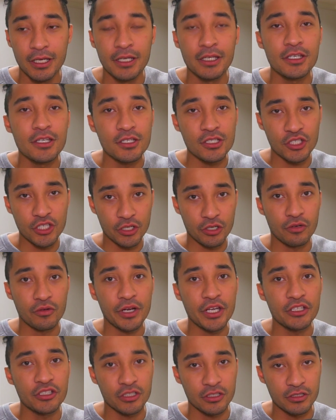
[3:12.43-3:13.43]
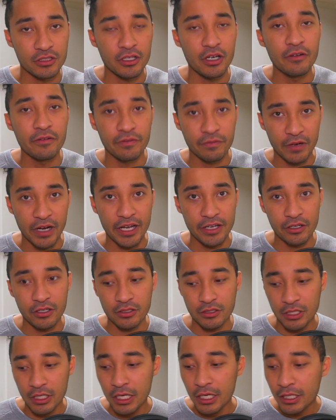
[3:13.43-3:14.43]
generations of
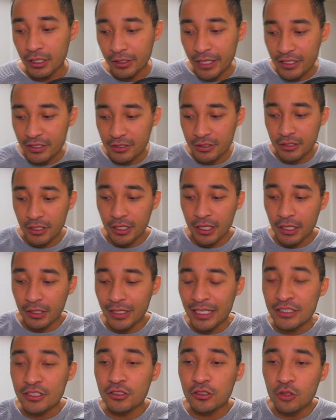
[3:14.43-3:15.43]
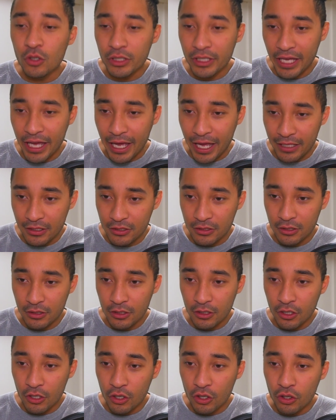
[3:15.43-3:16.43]
fighters. Let's look at
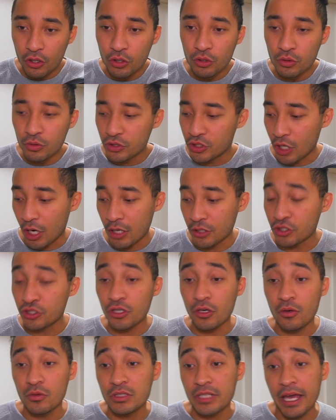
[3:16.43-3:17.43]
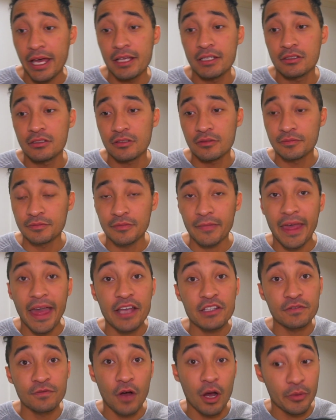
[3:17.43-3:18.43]
who Jon Jones has
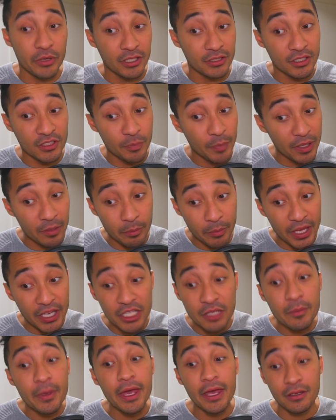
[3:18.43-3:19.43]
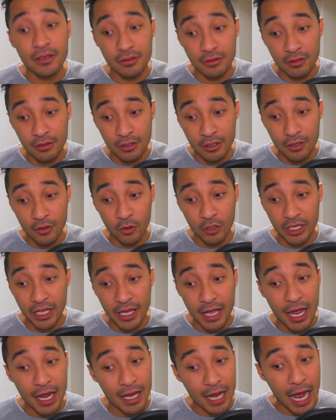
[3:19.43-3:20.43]
fought, because it's been many men. Okay,
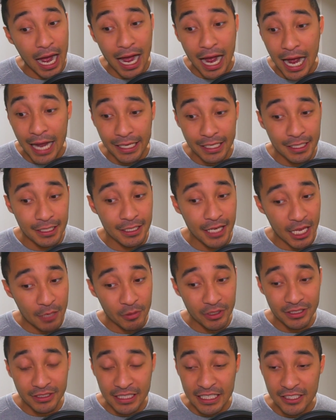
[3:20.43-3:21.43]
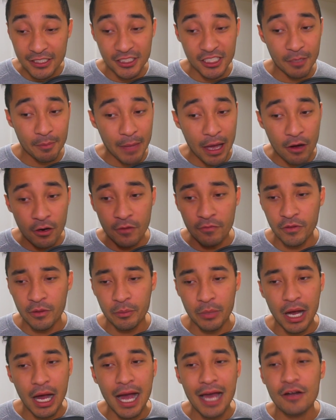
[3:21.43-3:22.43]
and I can name a decent amount of them,
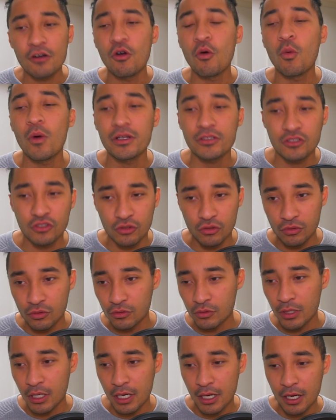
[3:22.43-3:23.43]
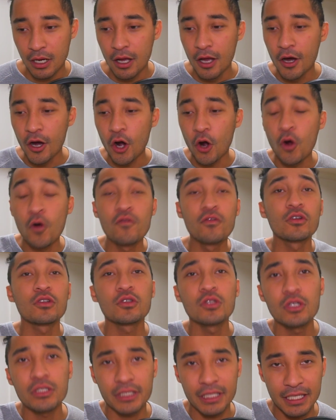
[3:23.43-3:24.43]
but I don't want to
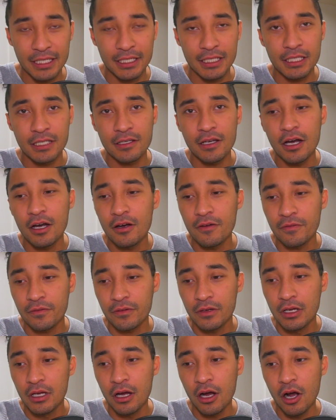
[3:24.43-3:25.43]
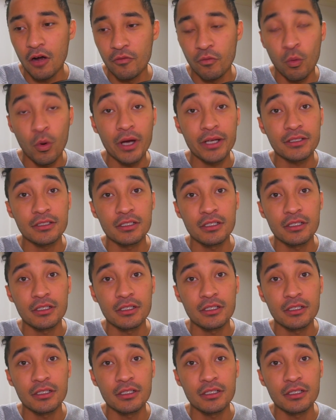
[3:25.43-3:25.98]
overlook any of what